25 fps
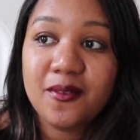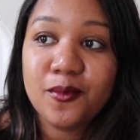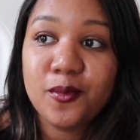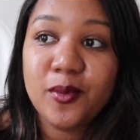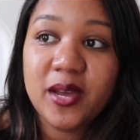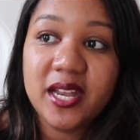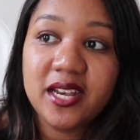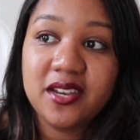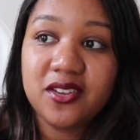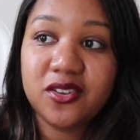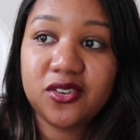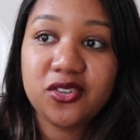
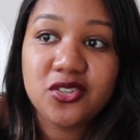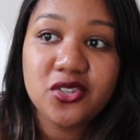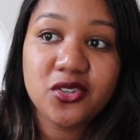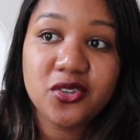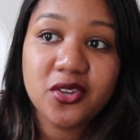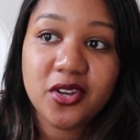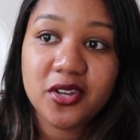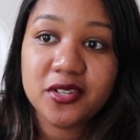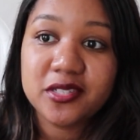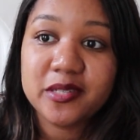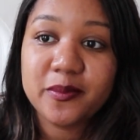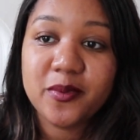when you
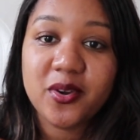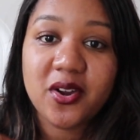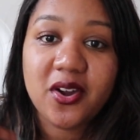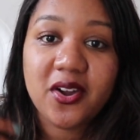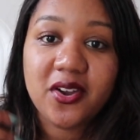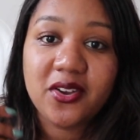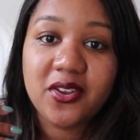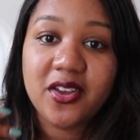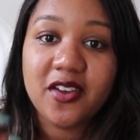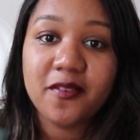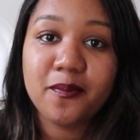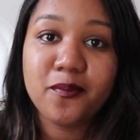do go somewhere
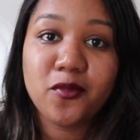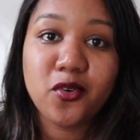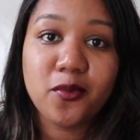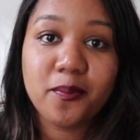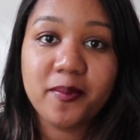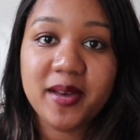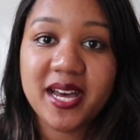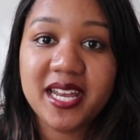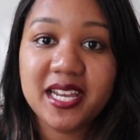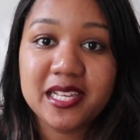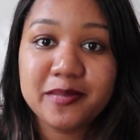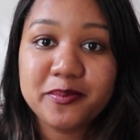and you have
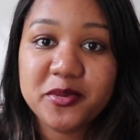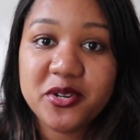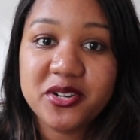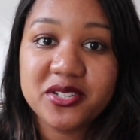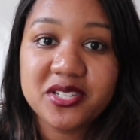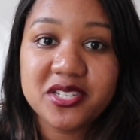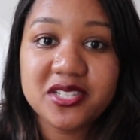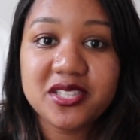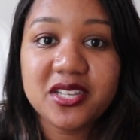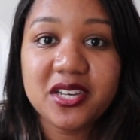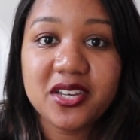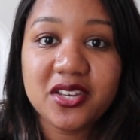more bad
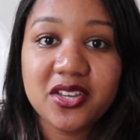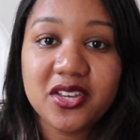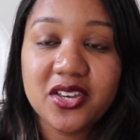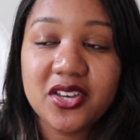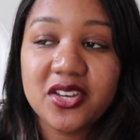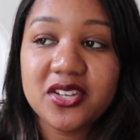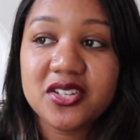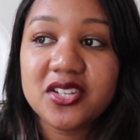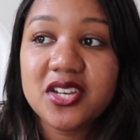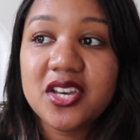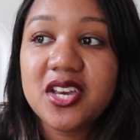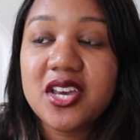experiences than
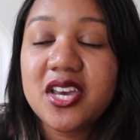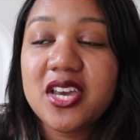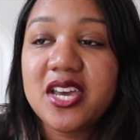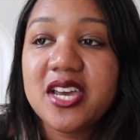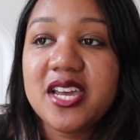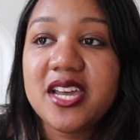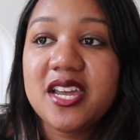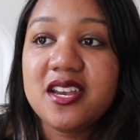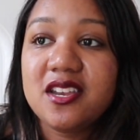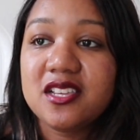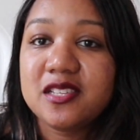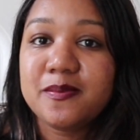good,
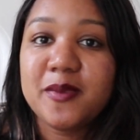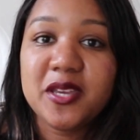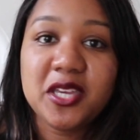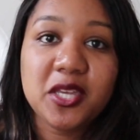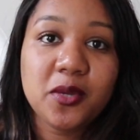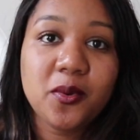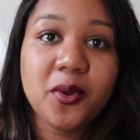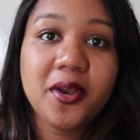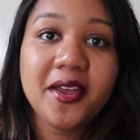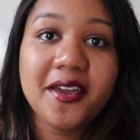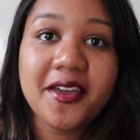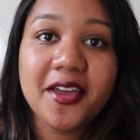it doesn't
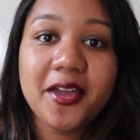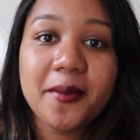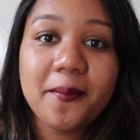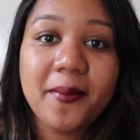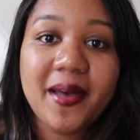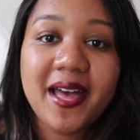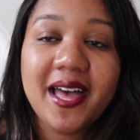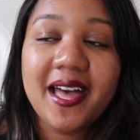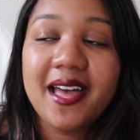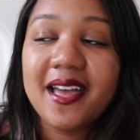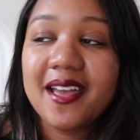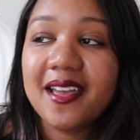make you want to go
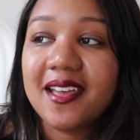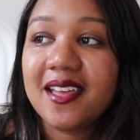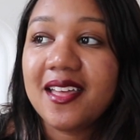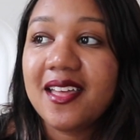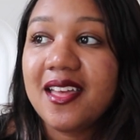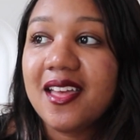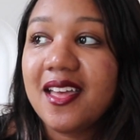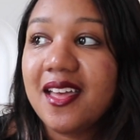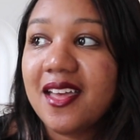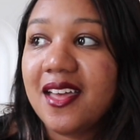back.